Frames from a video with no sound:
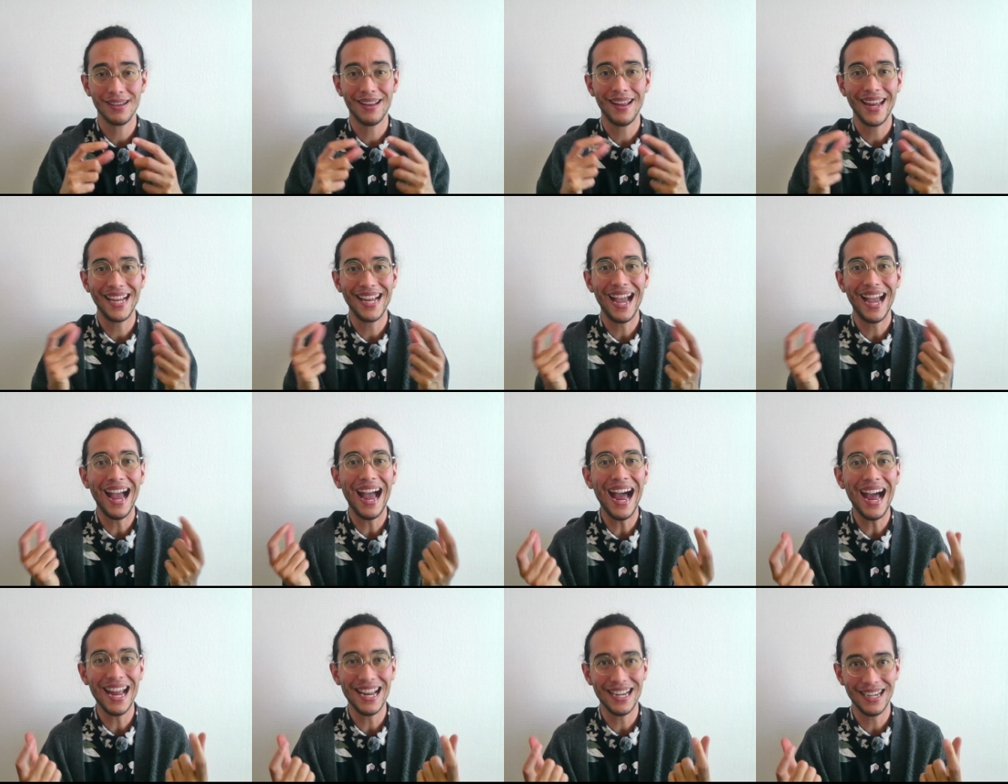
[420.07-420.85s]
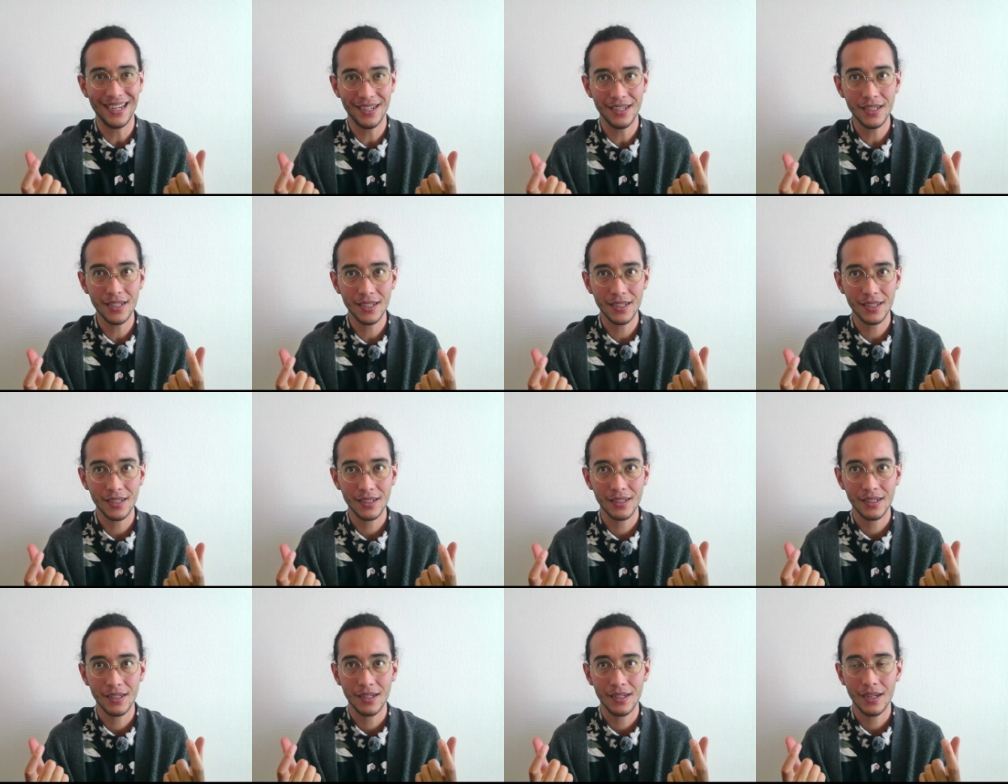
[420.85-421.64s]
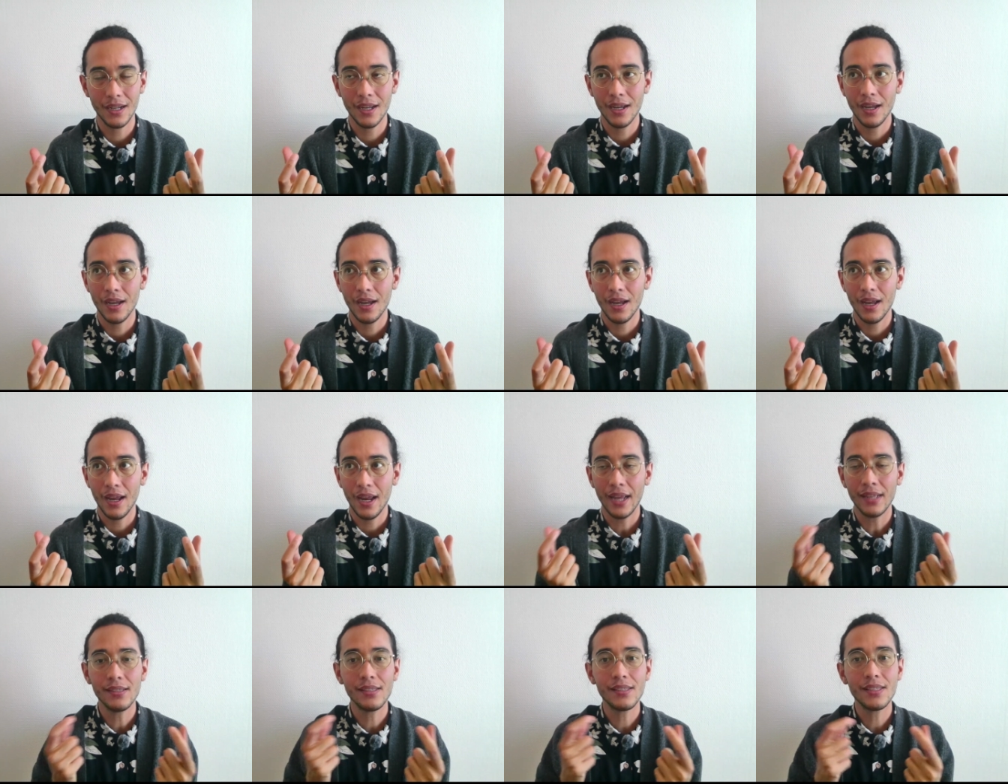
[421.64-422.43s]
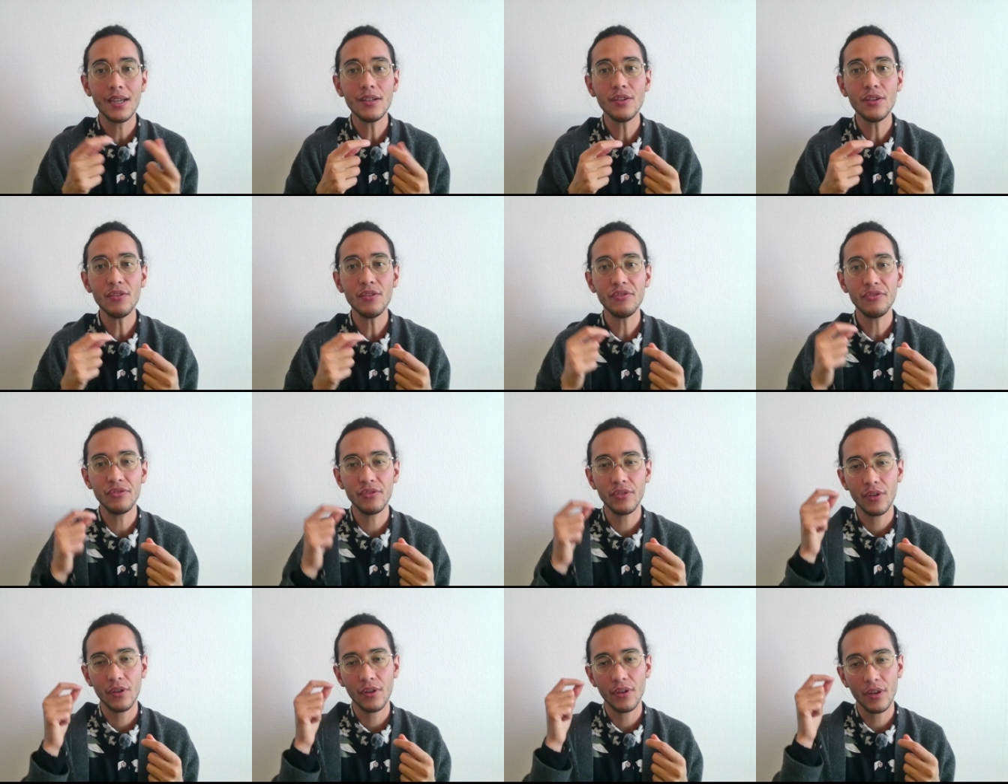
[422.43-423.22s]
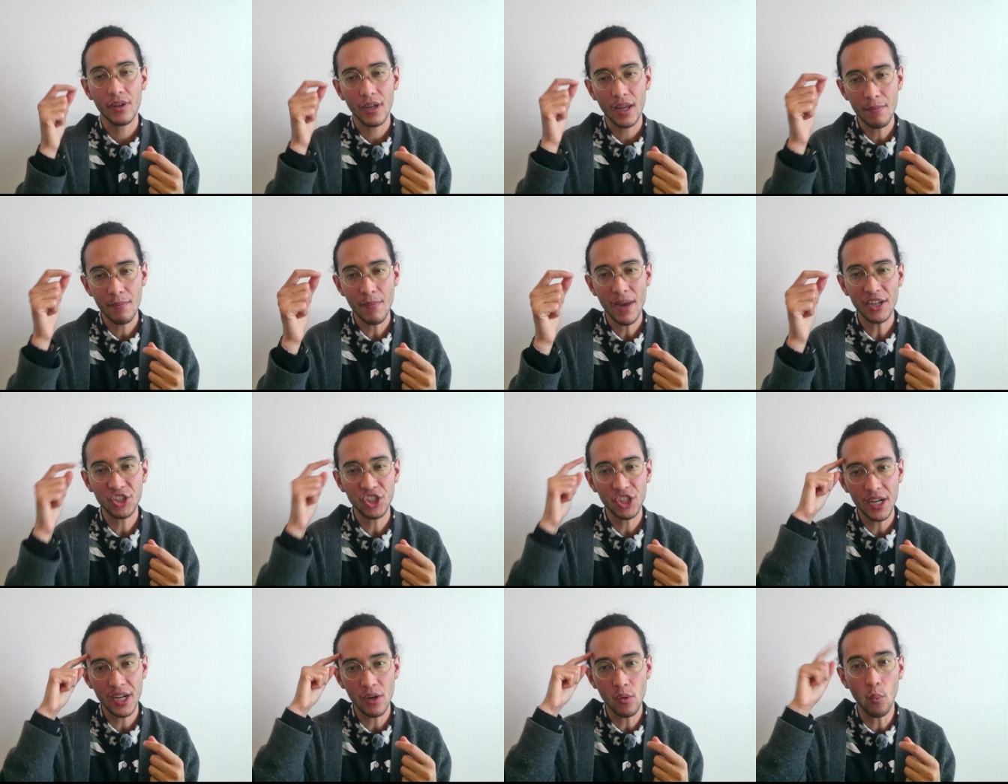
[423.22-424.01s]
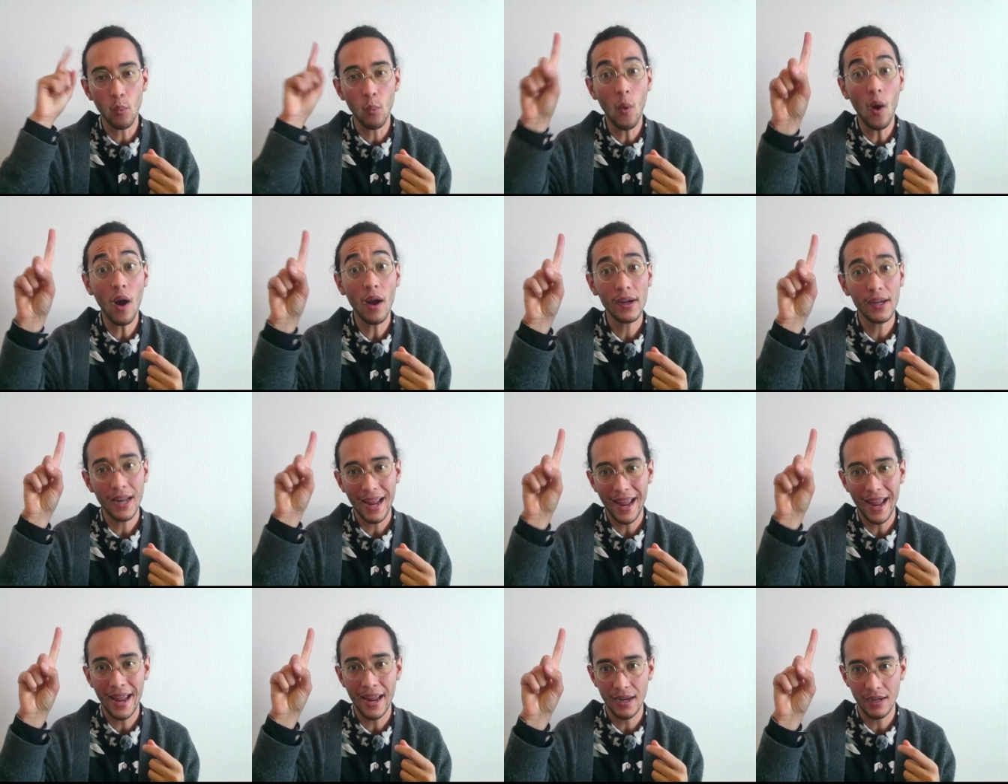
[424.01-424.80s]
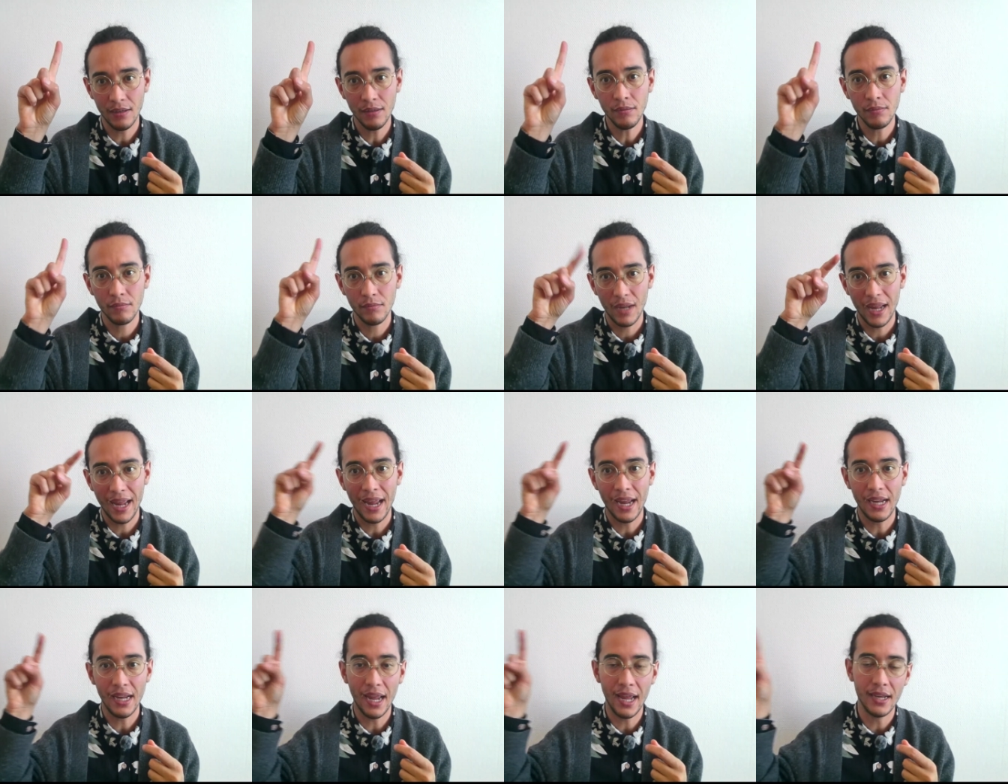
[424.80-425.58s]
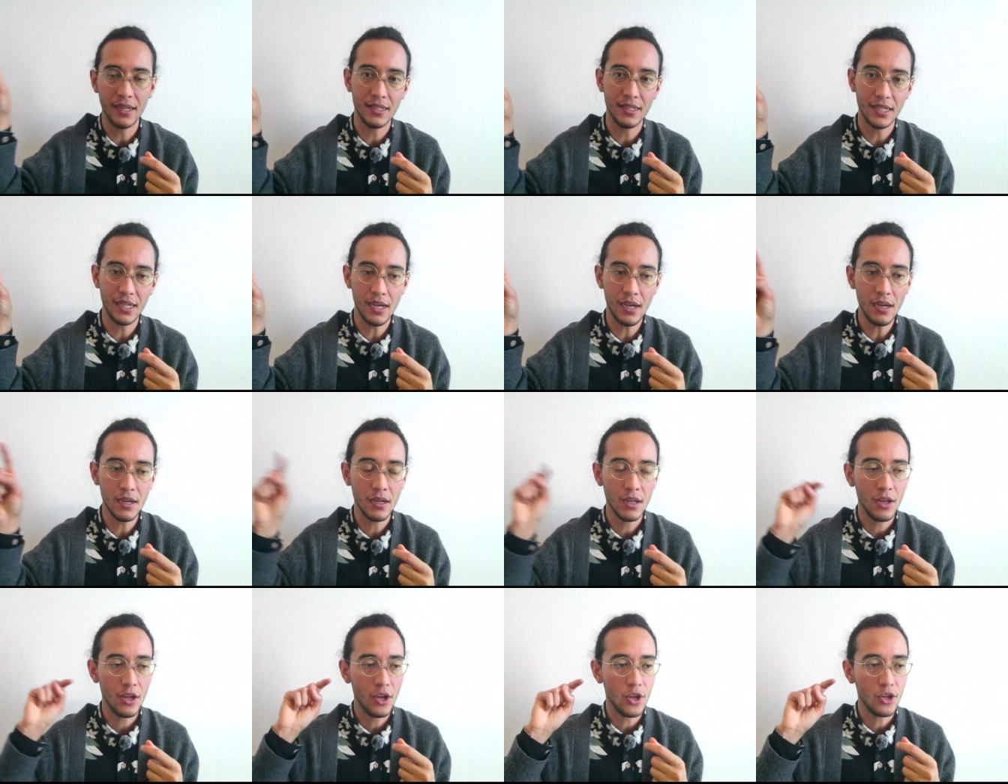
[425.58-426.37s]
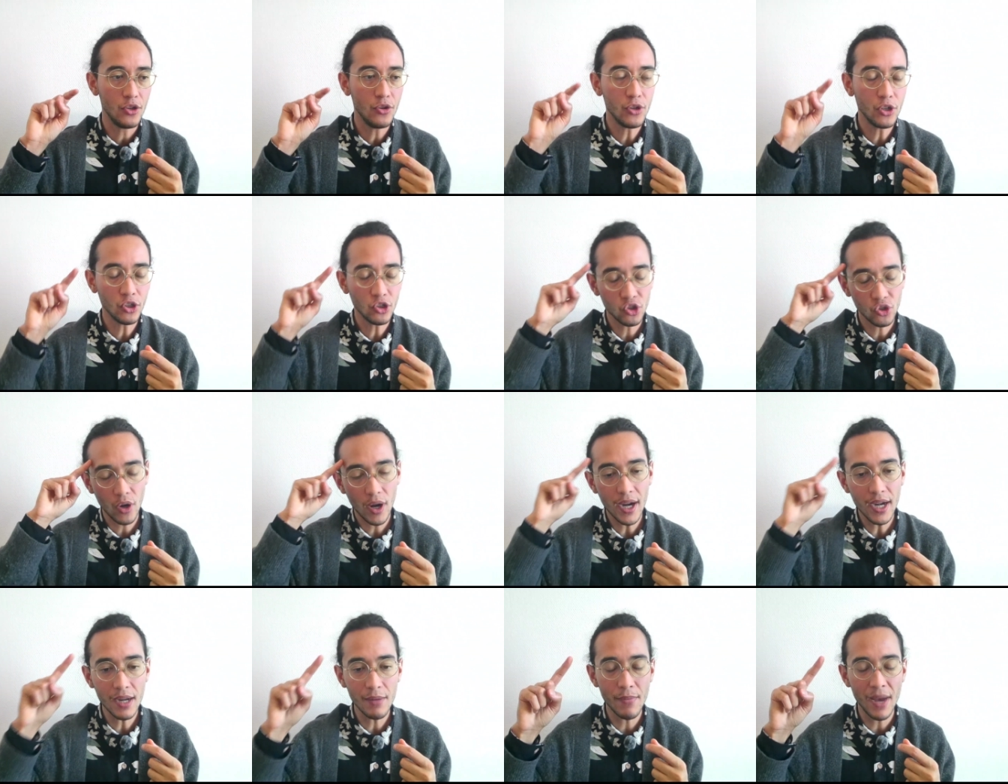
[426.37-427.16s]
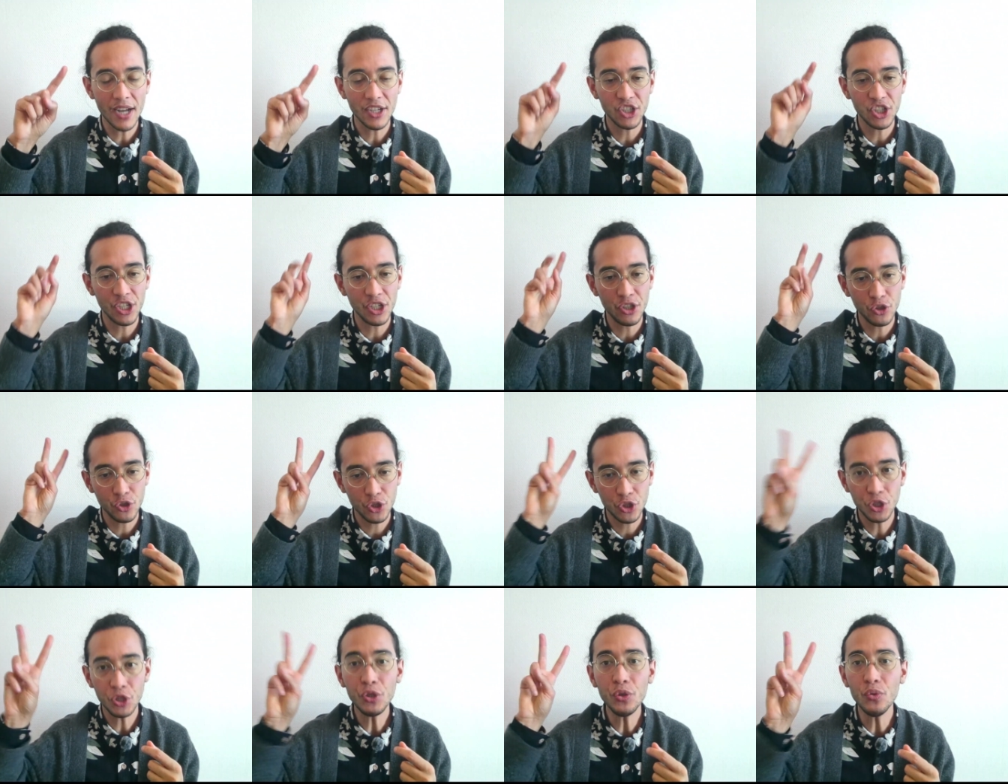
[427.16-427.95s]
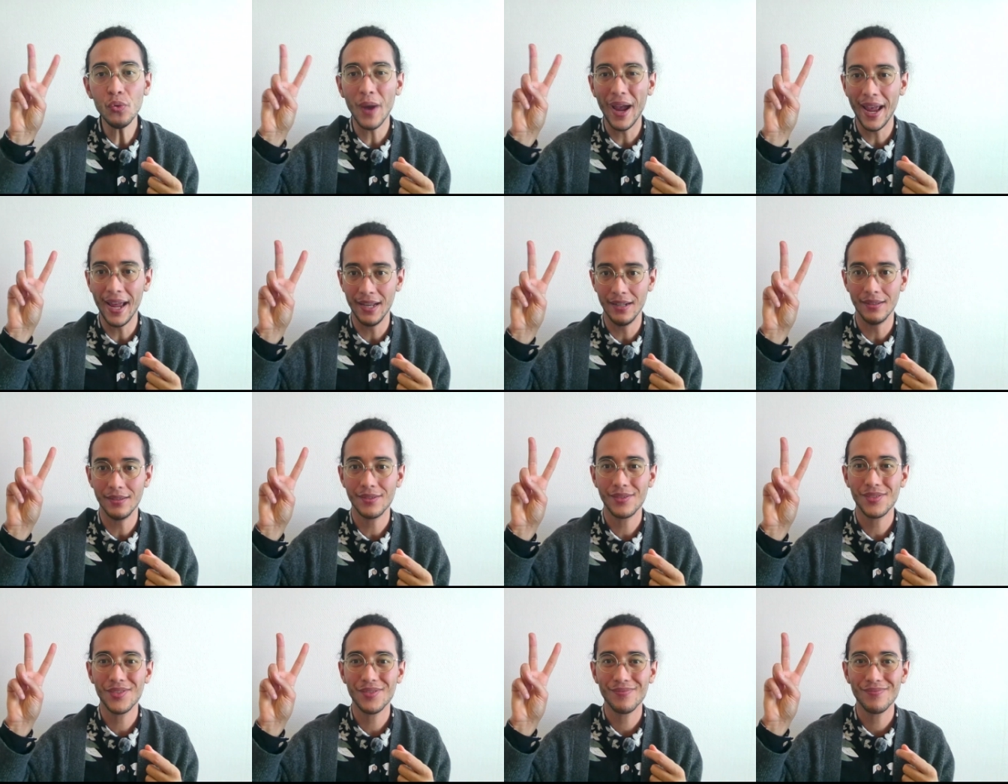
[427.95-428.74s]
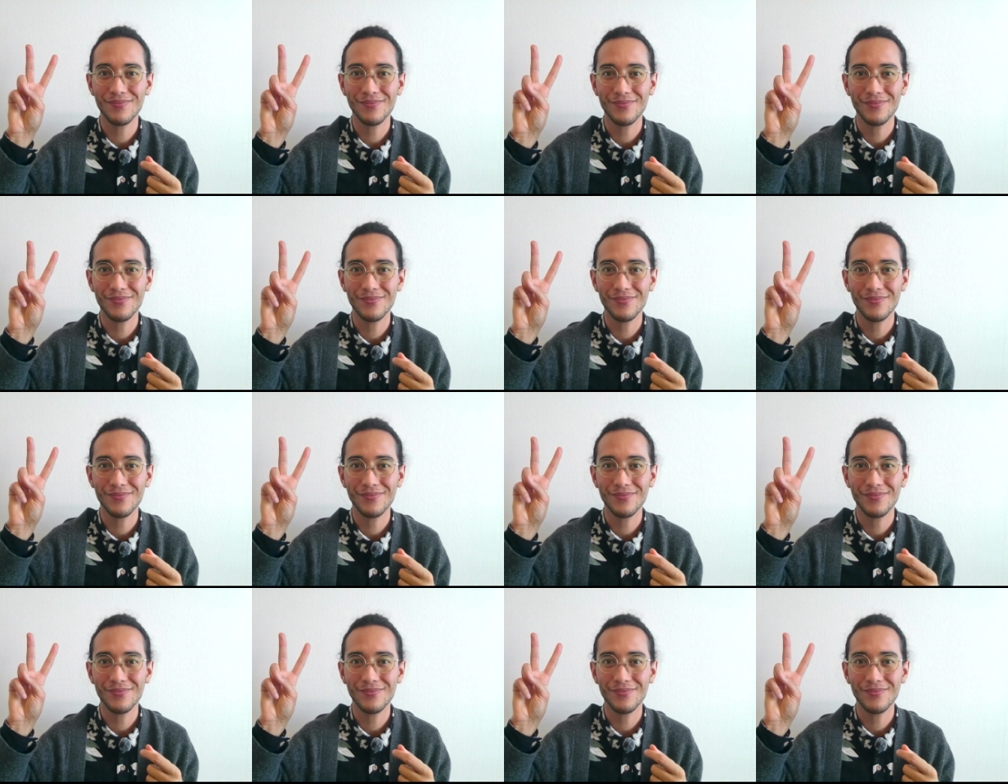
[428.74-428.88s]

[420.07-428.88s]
like and, instead of imagining one N, A-N-D, you can try and imagine two N's,